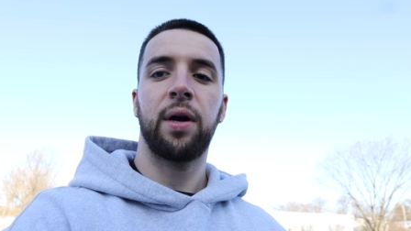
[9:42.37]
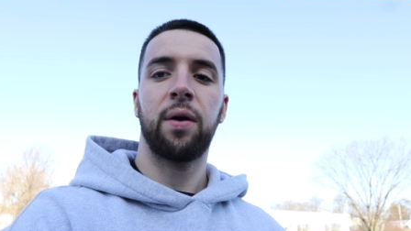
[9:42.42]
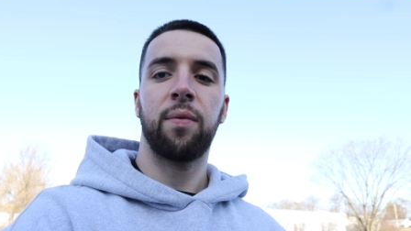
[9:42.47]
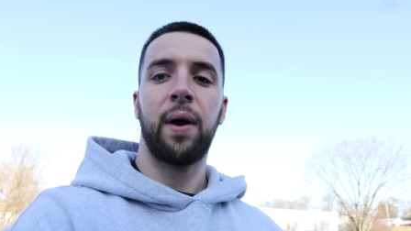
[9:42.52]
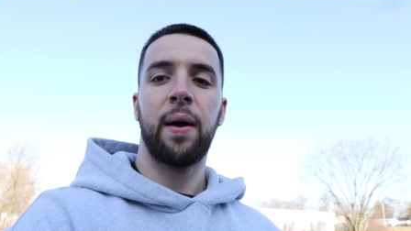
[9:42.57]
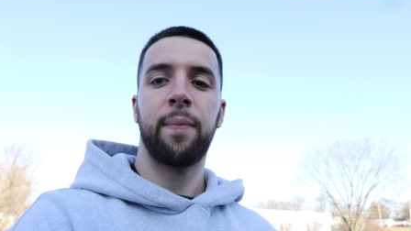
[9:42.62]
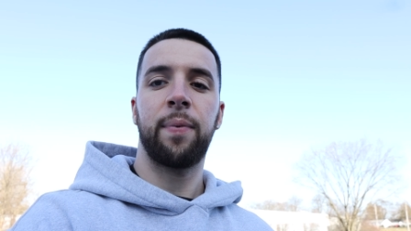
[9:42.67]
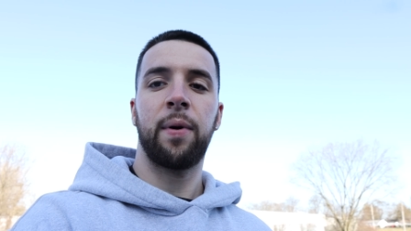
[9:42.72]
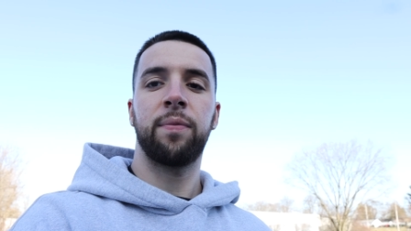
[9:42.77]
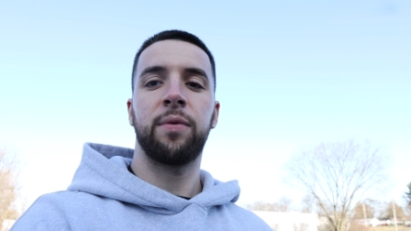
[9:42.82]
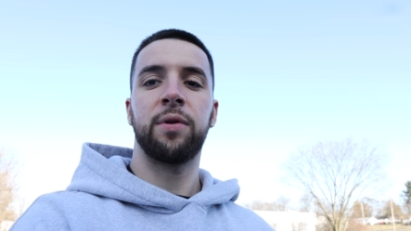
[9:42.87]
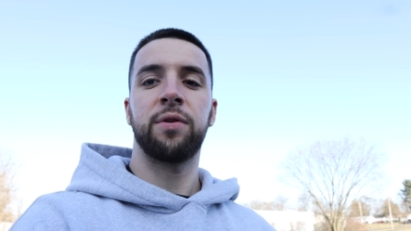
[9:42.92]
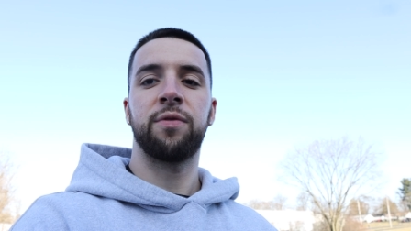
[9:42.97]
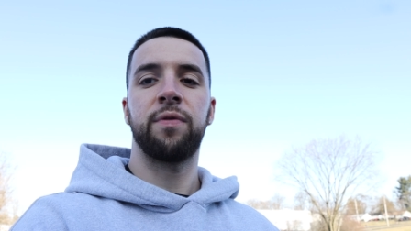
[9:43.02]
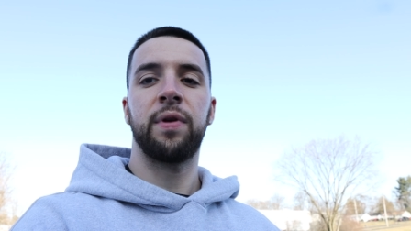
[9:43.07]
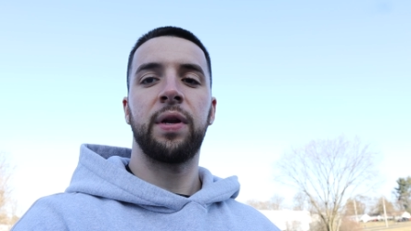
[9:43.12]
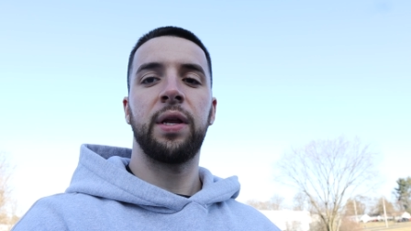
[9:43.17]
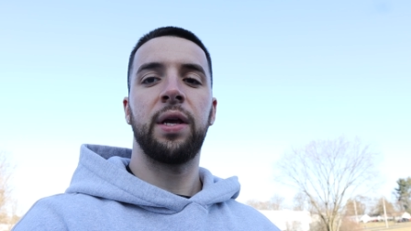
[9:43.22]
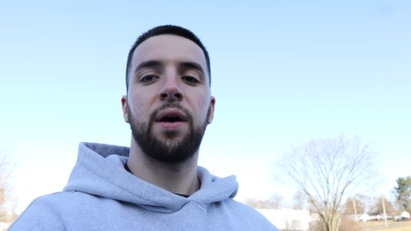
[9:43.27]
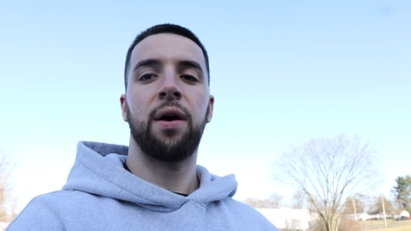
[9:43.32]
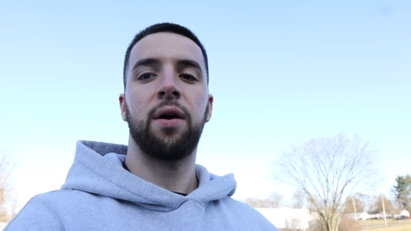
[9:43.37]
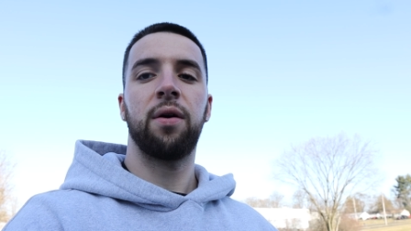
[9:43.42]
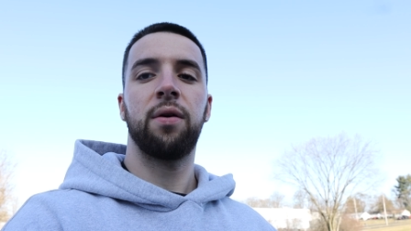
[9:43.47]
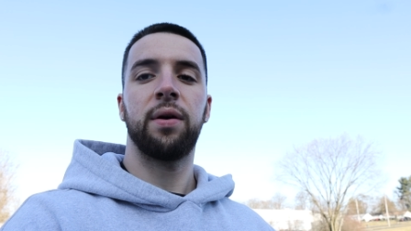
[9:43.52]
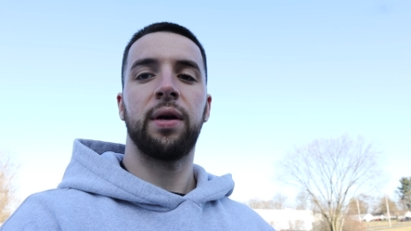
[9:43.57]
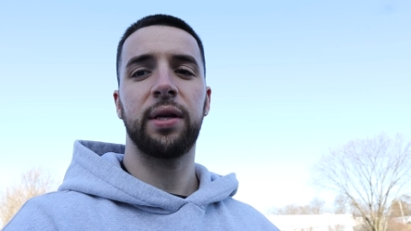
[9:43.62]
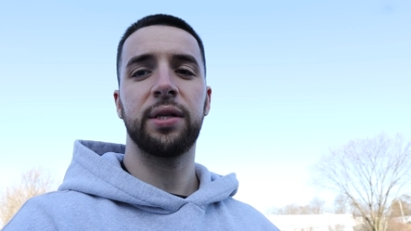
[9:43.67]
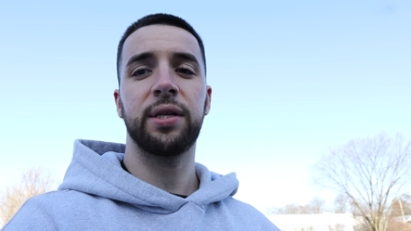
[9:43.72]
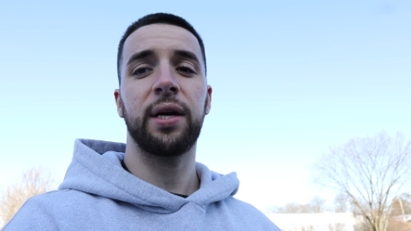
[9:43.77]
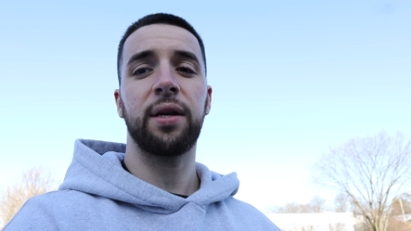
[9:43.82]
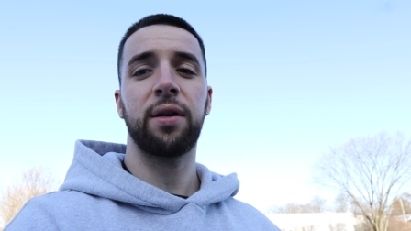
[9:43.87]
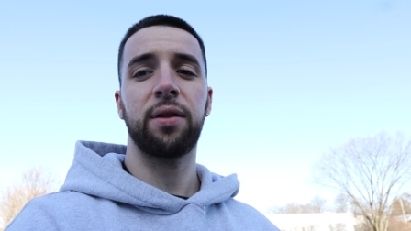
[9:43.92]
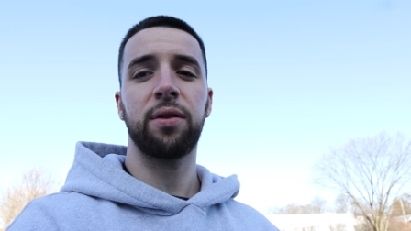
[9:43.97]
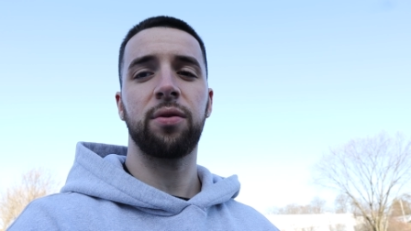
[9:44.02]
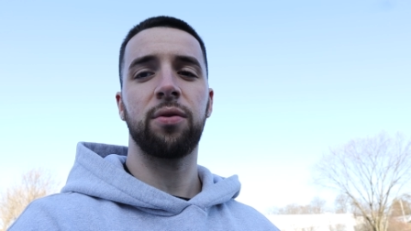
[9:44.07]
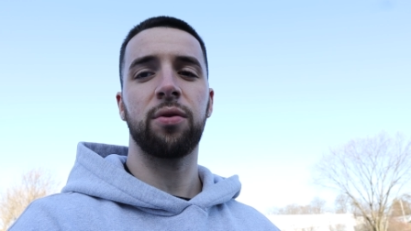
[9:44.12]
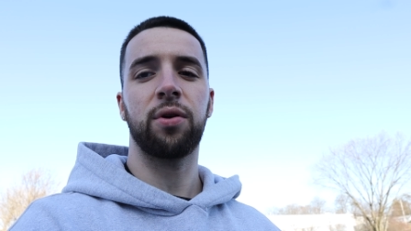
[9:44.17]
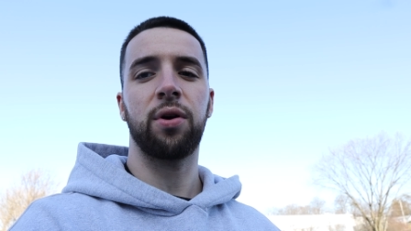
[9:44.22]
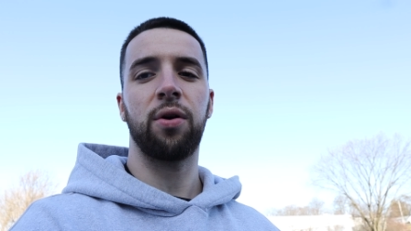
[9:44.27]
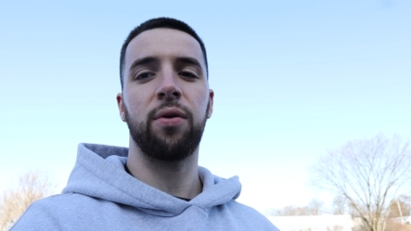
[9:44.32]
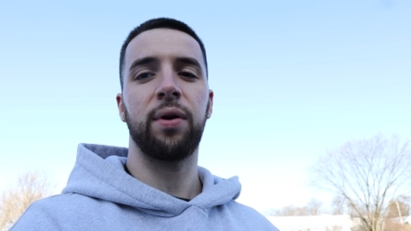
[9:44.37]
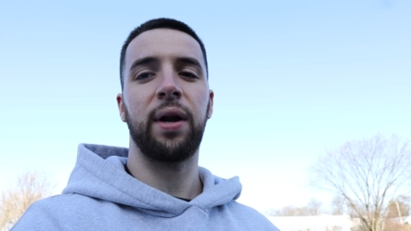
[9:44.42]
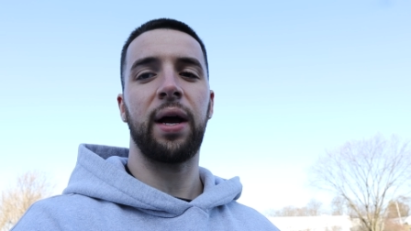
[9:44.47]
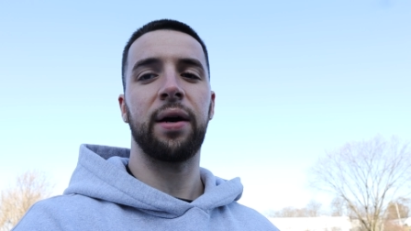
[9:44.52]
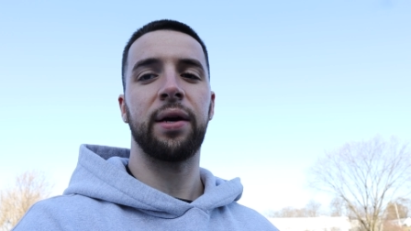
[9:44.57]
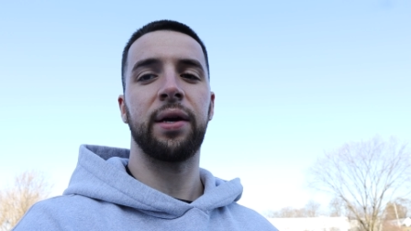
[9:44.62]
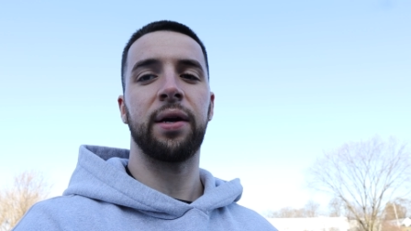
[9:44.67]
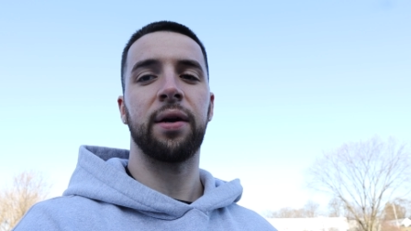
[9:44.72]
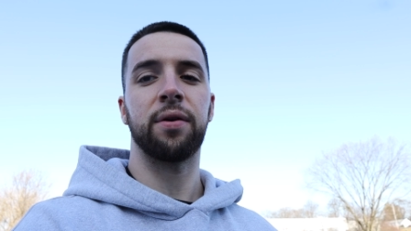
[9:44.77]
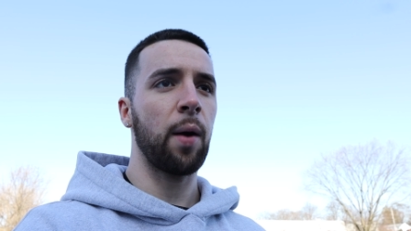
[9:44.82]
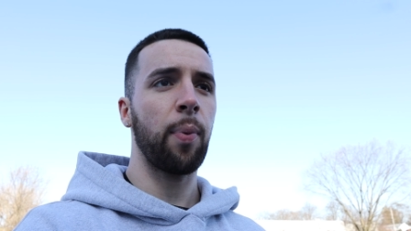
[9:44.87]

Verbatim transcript: gonna wrap up this video. It's getting a little cold out here.